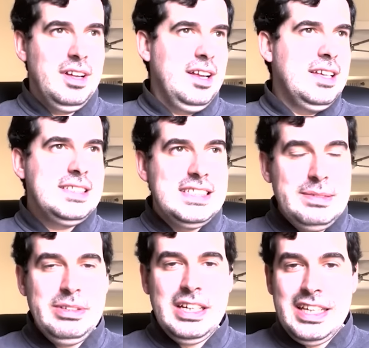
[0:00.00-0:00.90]

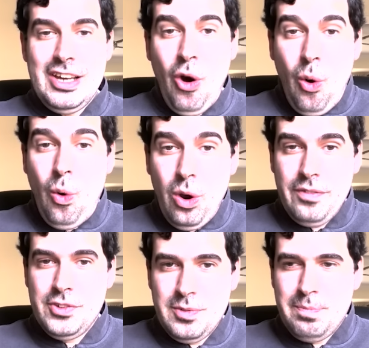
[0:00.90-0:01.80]
seemingly all
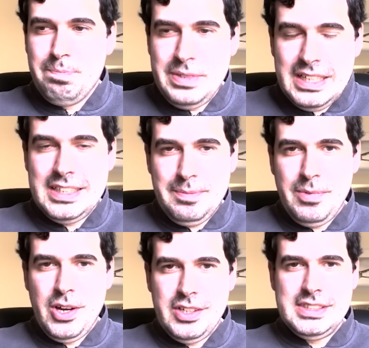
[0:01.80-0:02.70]
of the building
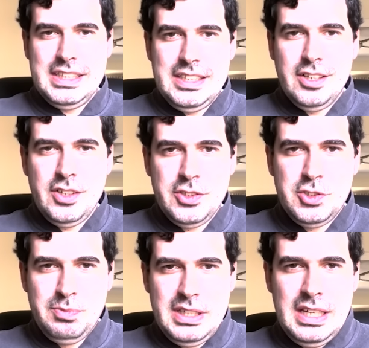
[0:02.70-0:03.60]
blocks in order
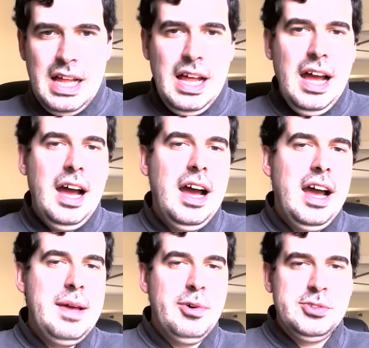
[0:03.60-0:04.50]
to be uh,
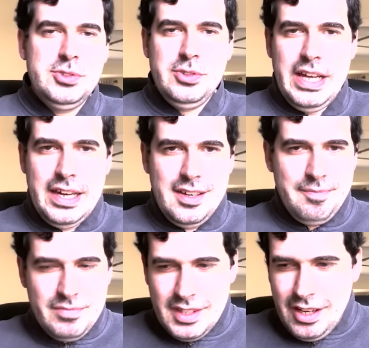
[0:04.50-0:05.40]
able to do like
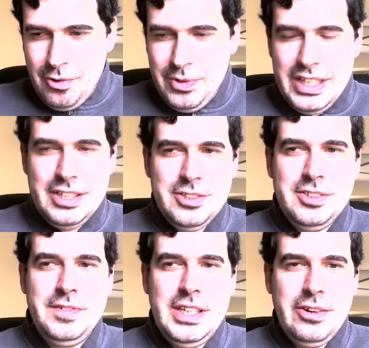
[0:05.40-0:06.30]
a really
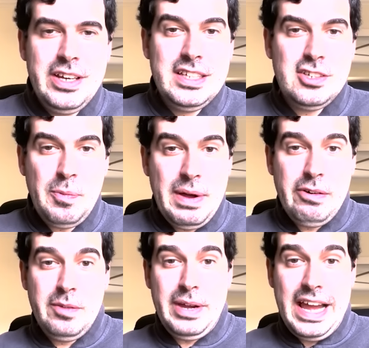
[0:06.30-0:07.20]
good video editor
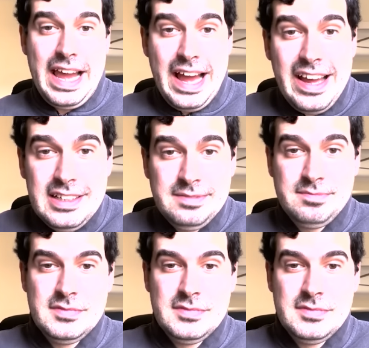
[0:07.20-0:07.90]
powered by AI.